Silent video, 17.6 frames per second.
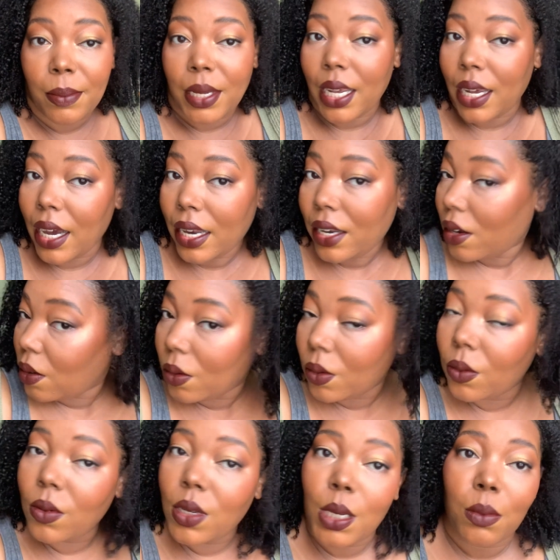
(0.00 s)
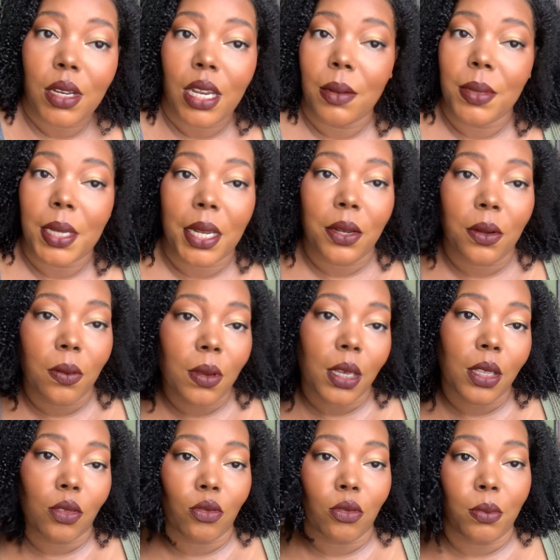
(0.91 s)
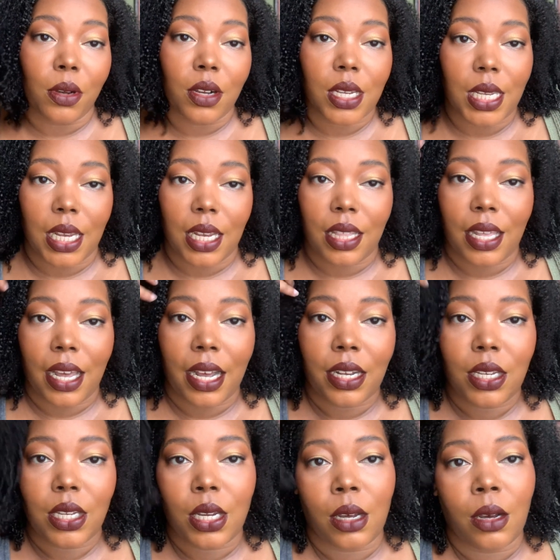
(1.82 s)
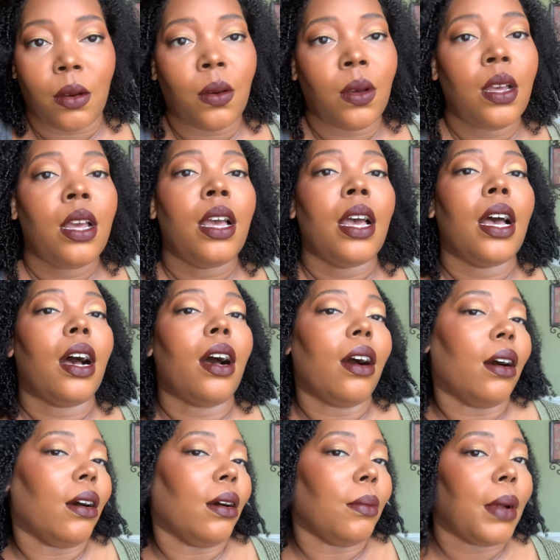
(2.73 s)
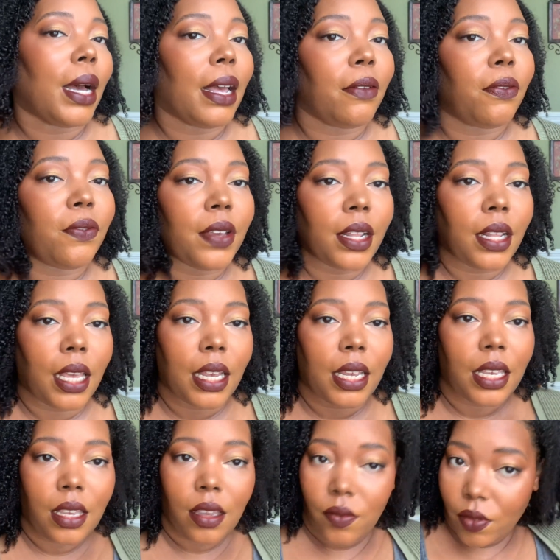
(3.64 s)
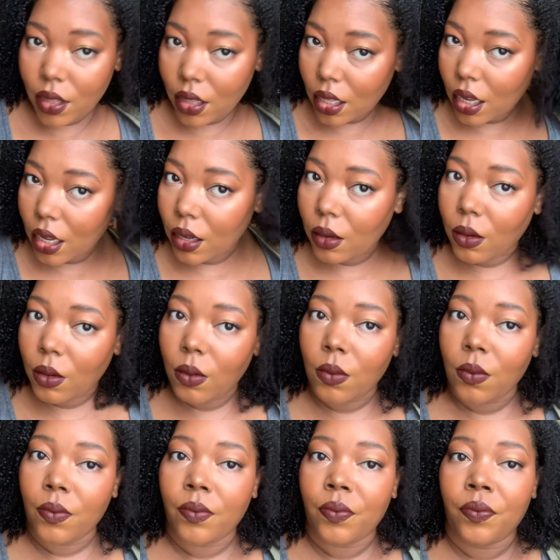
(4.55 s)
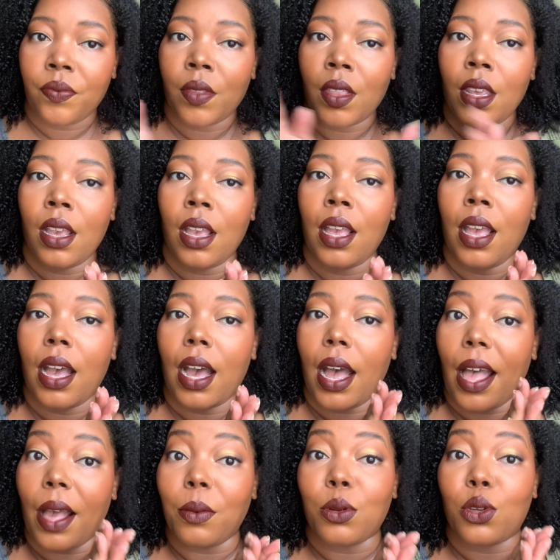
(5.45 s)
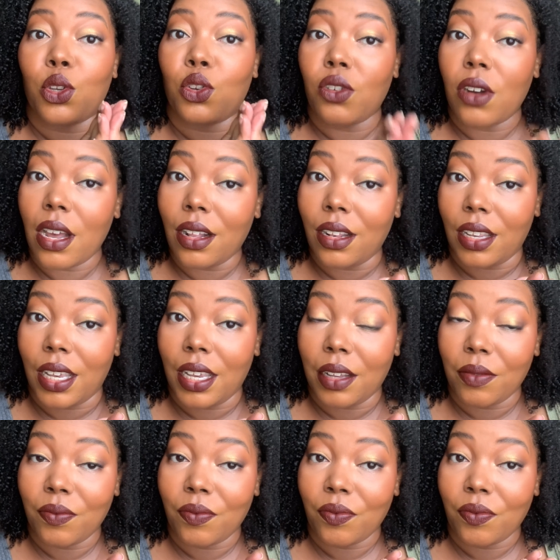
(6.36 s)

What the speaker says: I don't. Sometimes I don't get through books like that. So I feel like even though I was struggling,